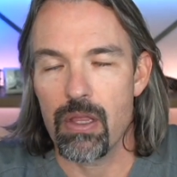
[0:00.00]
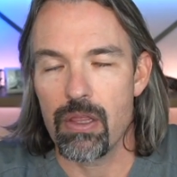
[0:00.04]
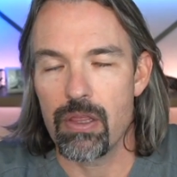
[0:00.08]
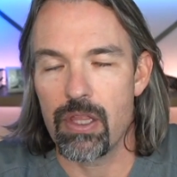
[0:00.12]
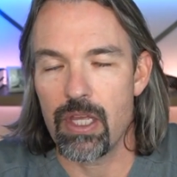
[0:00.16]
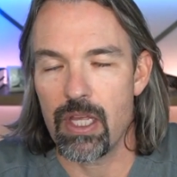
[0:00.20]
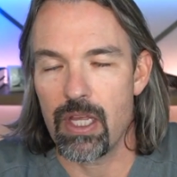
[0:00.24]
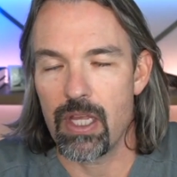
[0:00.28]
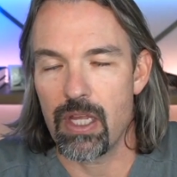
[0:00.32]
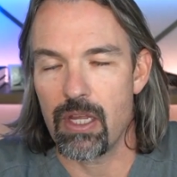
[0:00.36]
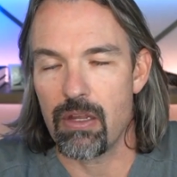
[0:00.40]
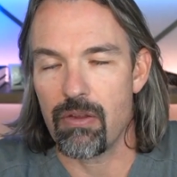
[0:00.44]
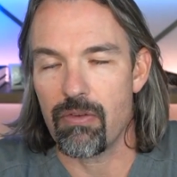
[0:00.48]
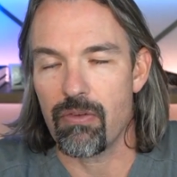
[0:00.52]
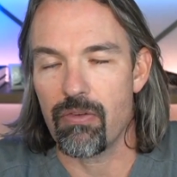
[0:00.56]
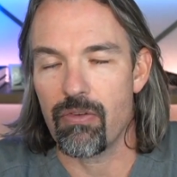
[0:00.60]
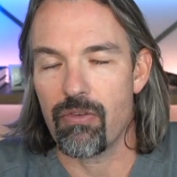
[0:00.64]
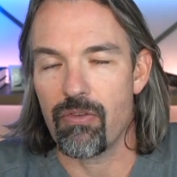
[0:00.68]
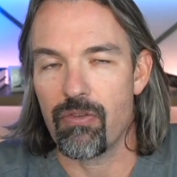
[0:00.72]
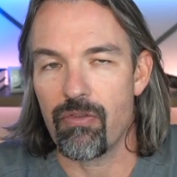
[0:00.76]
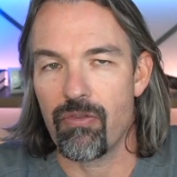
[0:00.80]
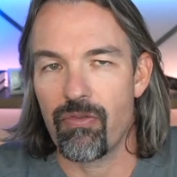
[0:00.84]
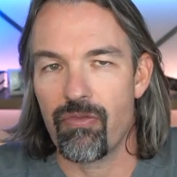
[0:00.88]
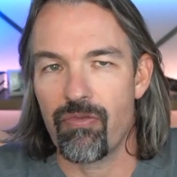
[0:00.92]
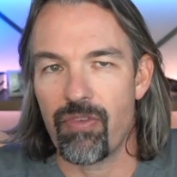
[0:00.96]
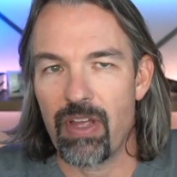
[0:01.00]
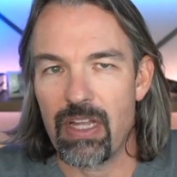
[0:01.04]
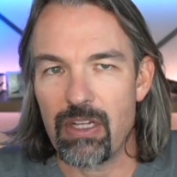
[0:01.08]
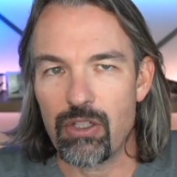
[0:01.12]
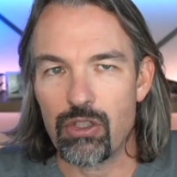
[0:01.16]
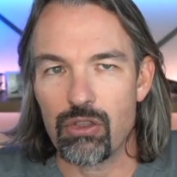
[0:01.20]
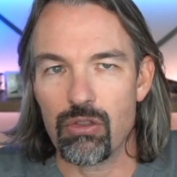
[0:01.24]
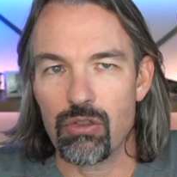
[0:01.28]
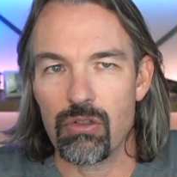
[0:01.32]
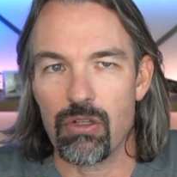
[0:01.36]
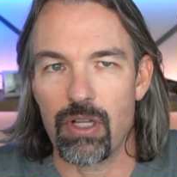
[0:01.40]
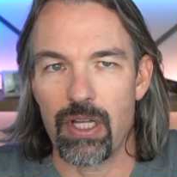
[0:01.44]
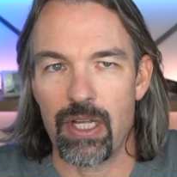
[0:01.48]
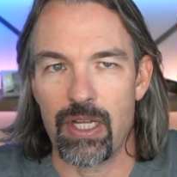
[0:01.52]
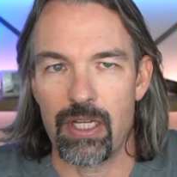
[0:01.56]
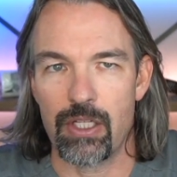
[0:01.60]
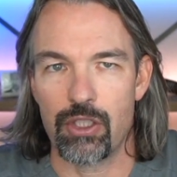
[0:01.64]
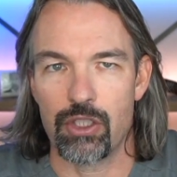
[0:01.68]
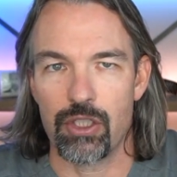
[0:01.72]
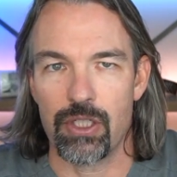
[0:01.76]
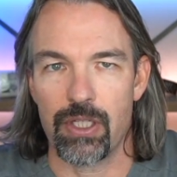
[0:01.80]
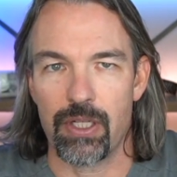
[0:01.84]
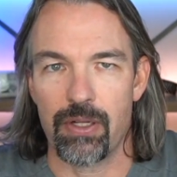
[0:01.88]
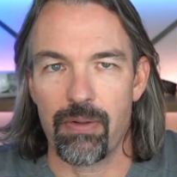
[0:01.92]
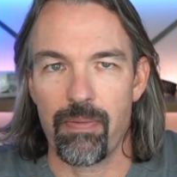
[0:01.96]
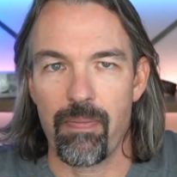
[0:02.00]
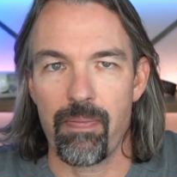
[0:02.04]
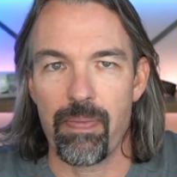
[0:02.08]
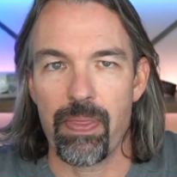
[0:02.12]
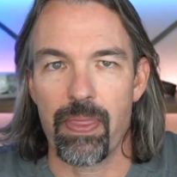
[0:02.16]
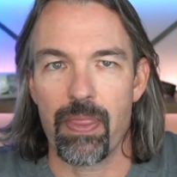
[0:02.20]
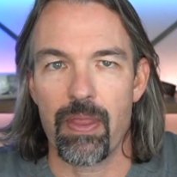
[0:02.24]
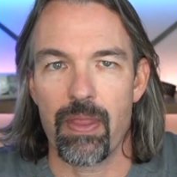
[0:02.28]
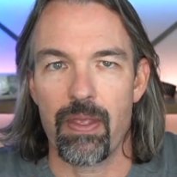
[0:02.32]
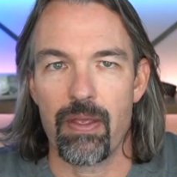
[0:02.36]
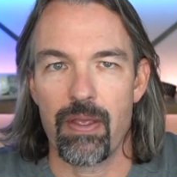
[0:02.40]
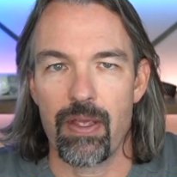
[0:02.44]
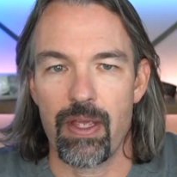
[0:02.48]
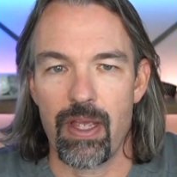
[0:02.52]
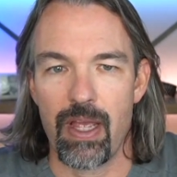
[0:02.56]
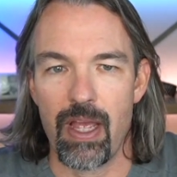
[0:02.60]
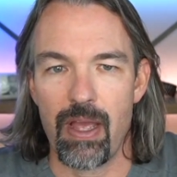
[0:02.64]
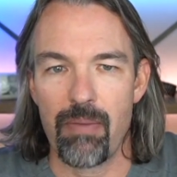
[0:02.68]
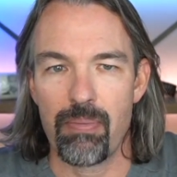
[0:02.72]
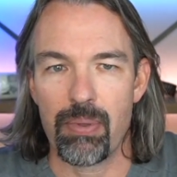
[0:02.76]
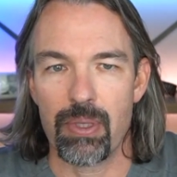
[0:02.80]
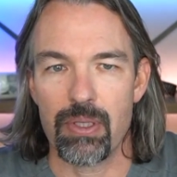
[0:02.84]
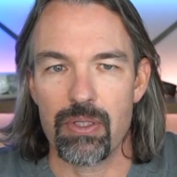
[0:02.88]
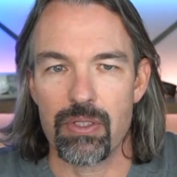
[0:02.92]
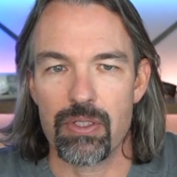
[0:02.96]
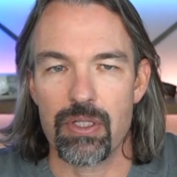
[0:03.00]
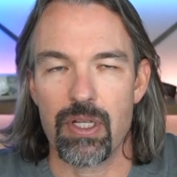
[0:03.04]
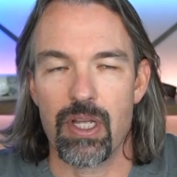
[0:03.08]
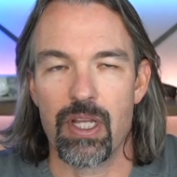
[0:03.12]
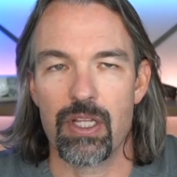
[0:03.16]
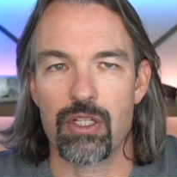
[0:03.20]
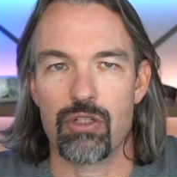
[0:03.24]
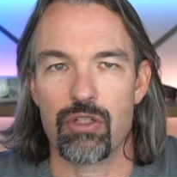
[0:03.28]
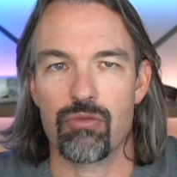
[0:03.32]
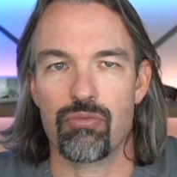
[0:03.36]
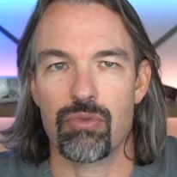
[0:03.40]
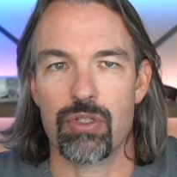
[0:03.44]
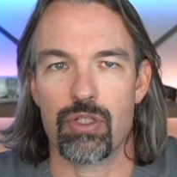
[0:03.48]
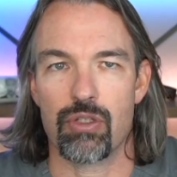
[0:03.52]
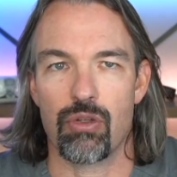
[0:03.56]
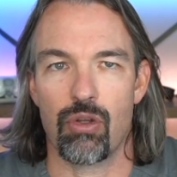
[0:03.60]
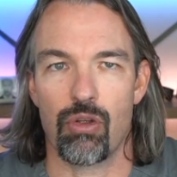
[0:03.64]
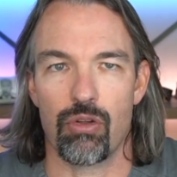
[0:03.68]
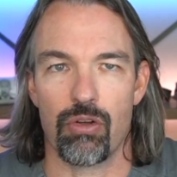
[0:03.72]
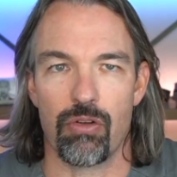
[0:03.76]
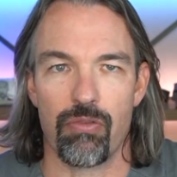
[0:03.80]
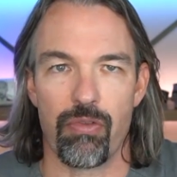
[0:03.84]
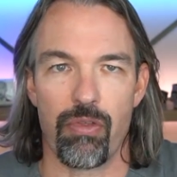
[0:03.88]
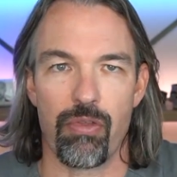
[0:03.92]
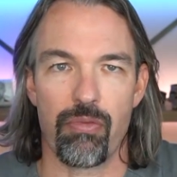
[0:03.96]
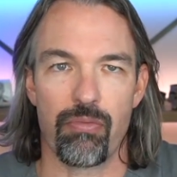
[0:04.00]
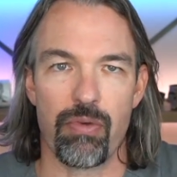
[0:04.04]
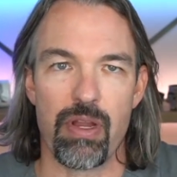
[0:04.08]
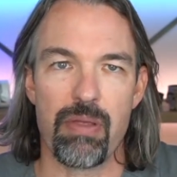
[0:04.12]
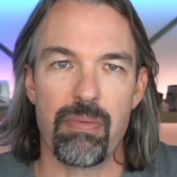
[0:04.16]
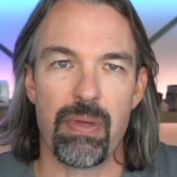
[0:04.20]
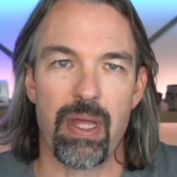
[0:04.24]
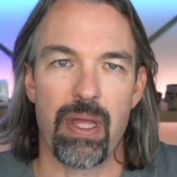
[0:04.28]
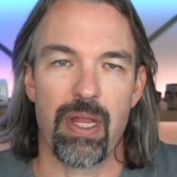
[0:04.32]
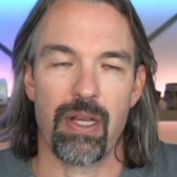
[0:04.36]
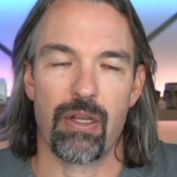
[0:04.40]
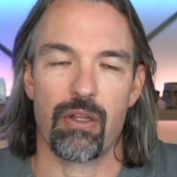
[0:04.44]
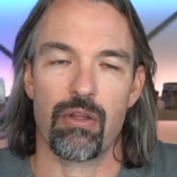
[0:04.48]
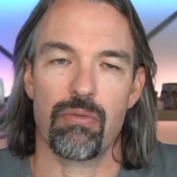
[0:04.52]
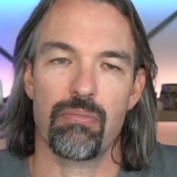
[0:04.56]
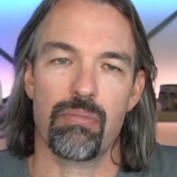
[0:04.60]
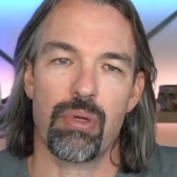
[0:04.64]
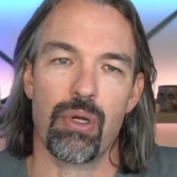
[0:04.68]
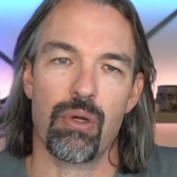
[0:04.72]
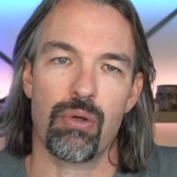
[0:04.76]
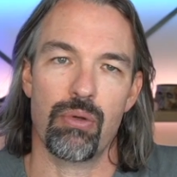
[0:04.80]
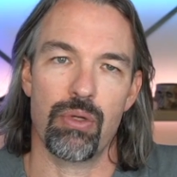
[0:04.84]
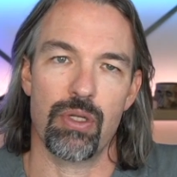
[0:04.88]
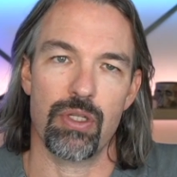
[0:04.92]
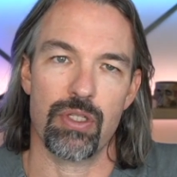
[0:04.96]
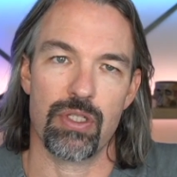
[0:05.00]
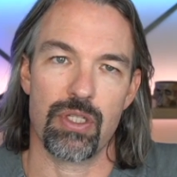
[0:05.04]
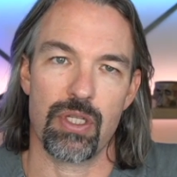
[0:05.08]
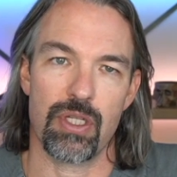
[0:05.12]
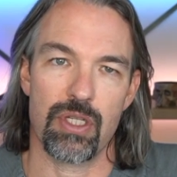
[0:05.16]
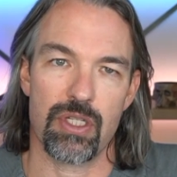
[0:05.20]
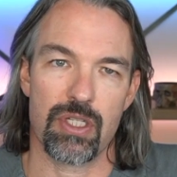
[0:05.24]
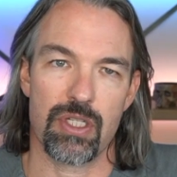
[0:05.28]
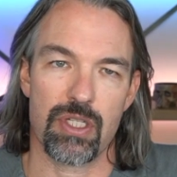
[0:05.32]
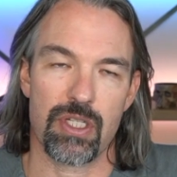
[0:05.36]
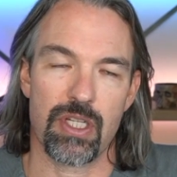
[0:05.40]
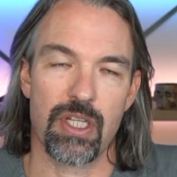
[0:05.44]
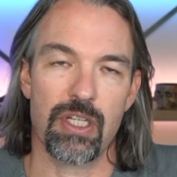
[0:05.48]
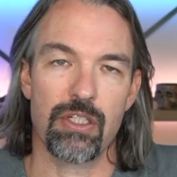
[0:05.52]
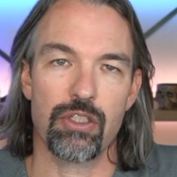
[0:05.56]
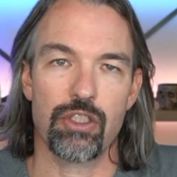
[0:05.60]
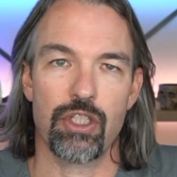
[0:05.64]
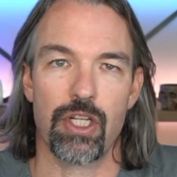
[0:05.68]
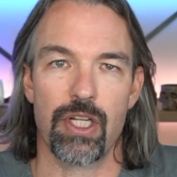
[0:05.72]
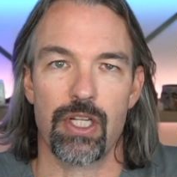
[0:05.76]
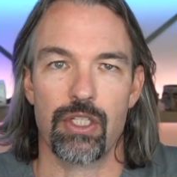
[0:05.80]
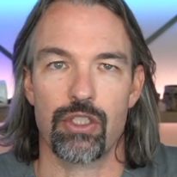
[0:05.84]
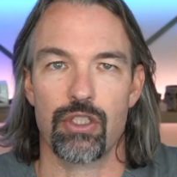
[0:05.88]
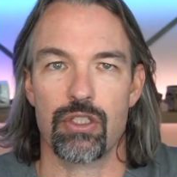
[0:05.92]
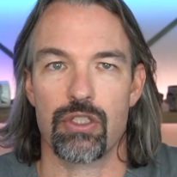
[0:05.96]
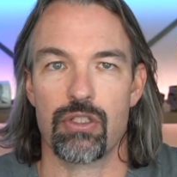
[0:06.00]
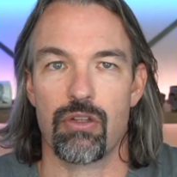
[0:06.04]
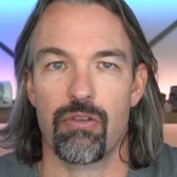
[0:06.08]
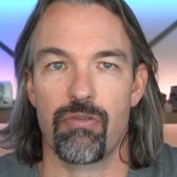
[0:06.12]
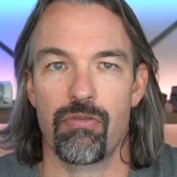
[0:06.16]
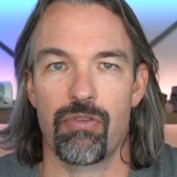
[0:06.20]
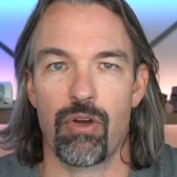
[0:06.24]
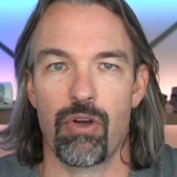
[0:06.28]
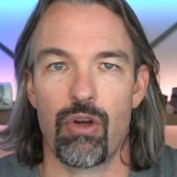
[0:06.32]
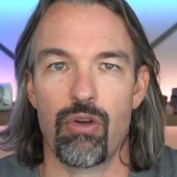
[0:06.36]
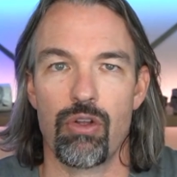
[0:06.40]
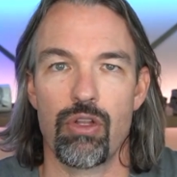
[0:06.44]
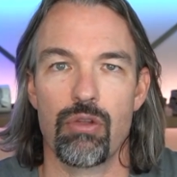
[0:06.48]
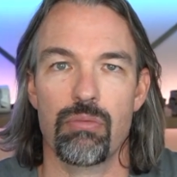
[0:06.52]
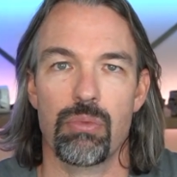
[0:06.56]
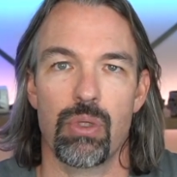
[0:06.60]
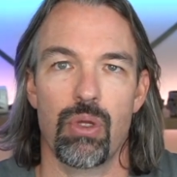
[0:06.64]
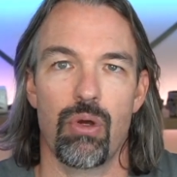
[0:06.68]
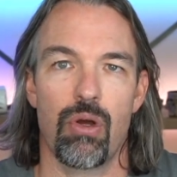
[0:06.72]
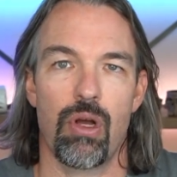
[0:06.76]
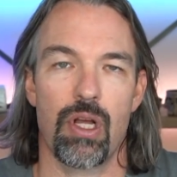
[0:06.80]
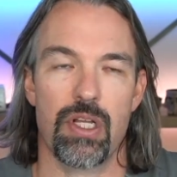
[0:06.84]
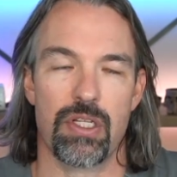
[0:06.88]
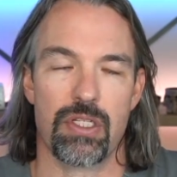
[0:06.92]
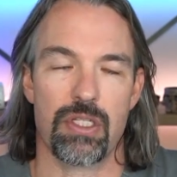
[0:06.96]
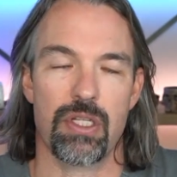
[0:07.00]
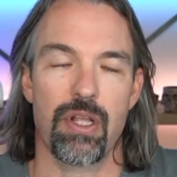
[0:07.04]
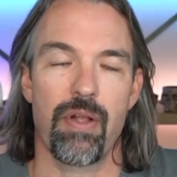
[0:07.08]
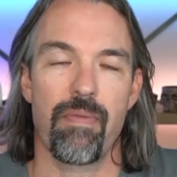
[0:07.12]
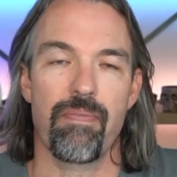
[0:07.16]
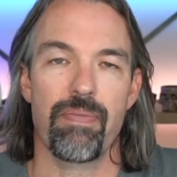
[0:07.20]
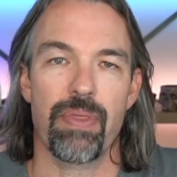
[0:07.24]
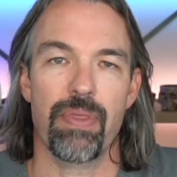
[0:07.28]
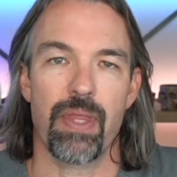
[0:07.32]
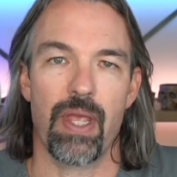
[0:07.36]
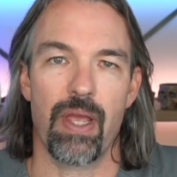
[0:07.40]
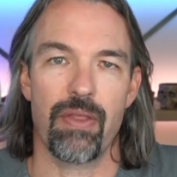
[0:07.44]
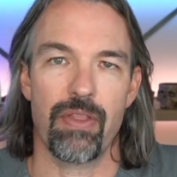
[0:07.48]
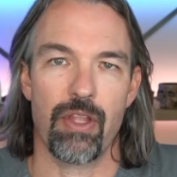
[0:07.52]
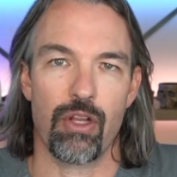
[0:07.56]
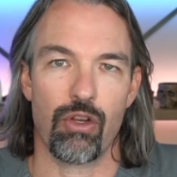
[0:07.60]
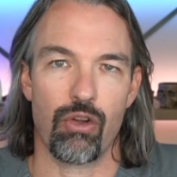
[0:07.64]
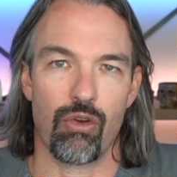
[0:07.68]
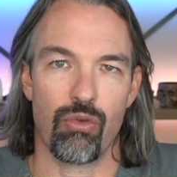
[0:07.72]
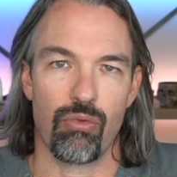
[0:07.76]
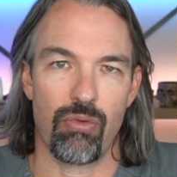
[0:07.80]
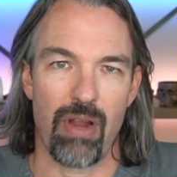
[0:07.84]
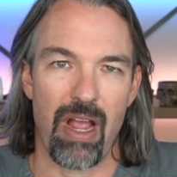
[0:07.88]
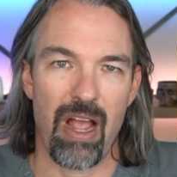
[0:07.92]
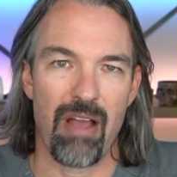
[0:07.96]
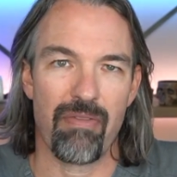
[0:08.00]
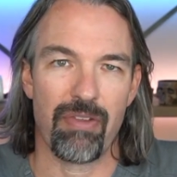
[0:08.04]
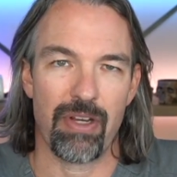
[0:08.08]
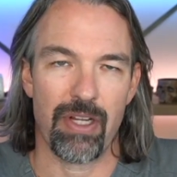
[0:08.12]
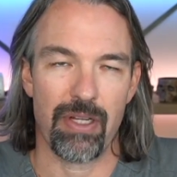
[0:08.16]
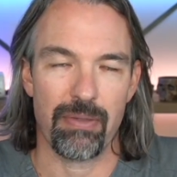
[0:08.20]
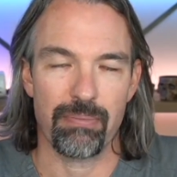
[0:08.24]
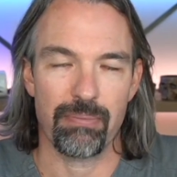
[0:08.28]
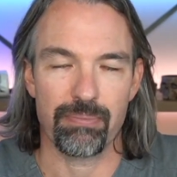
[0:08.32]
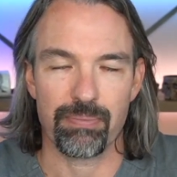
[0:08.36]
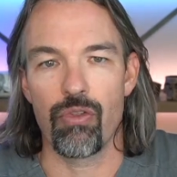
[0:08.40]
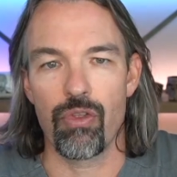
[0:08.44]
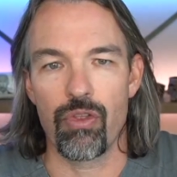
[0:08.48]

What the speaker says: the facial aging happens as a result of three main components: skin changes, volume loss, and then gravity.